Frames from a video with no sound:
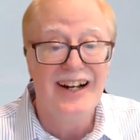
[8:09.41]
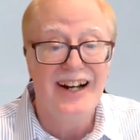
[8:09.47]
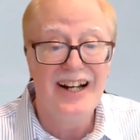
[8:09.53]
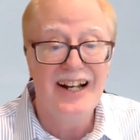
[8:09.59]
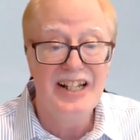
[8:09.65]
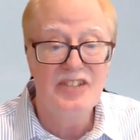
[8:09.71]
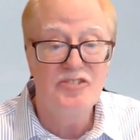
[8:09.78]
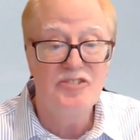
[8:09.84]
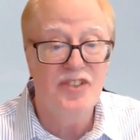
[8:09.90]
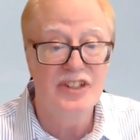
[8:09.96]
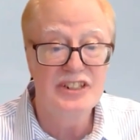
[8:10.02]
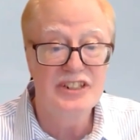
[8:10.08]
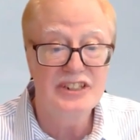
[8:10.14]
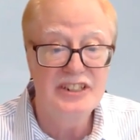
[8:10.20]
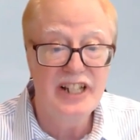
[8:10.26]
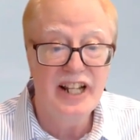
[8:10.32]
I
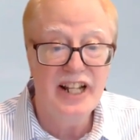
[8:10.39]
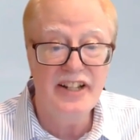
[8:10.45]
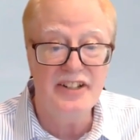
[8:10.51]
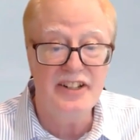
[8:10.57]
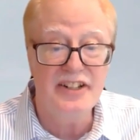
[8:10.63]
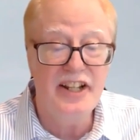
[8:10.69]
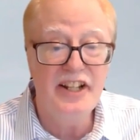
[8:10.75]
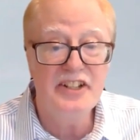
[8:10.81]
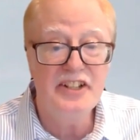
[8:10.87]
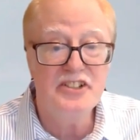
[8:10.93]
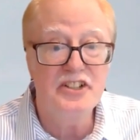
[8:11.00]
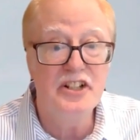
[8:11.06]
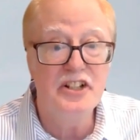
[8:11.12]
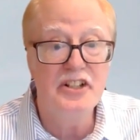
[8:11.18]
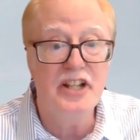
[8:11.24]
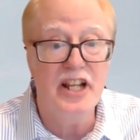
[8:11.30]
appreciate
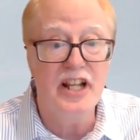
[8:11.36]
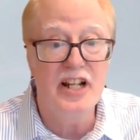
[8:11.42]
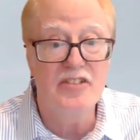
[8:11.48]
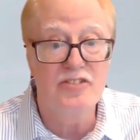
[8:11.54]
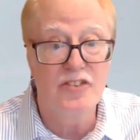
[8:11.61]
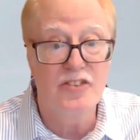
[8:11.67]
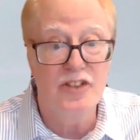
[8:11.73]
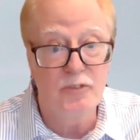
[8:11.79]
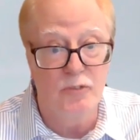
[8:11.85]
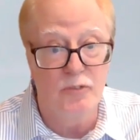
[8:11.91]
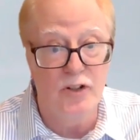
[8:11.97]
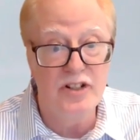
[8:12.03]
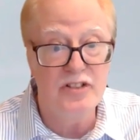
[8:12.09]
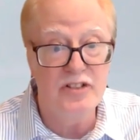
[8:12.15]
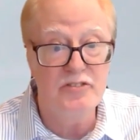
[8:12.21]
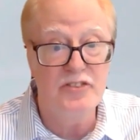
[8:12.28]
each and every
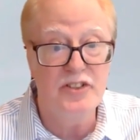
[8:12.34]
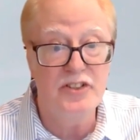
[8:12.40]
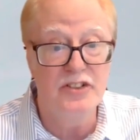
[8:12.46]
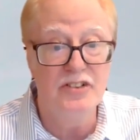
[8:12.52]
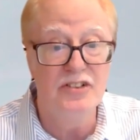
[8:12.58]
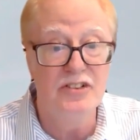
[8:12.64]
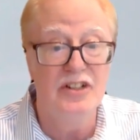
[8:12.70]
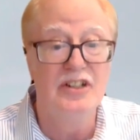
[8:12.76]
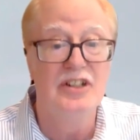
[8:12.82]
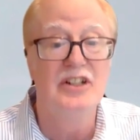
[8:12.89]
one of you.